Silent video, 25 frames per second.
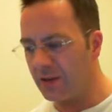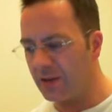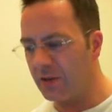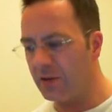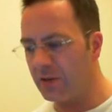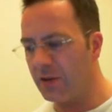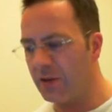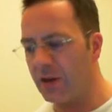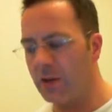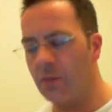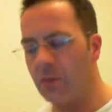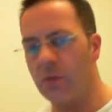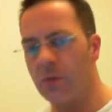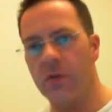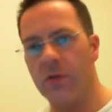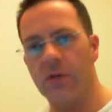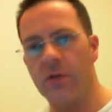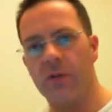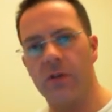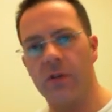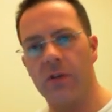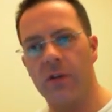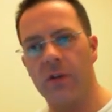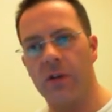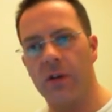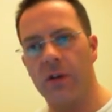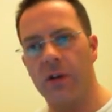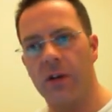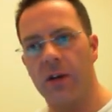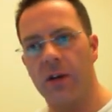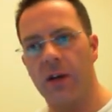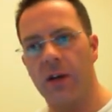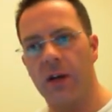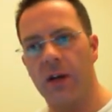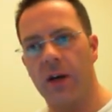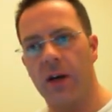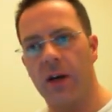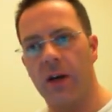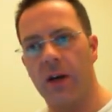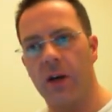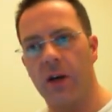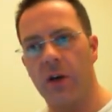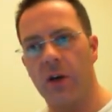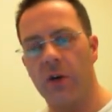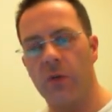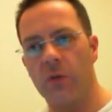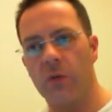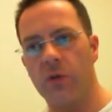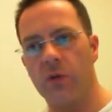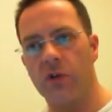her name was,
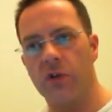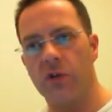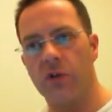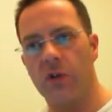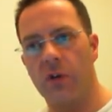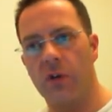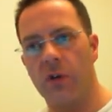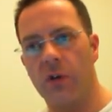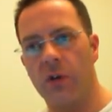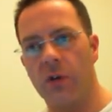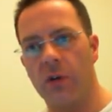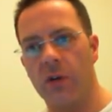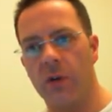who was shot.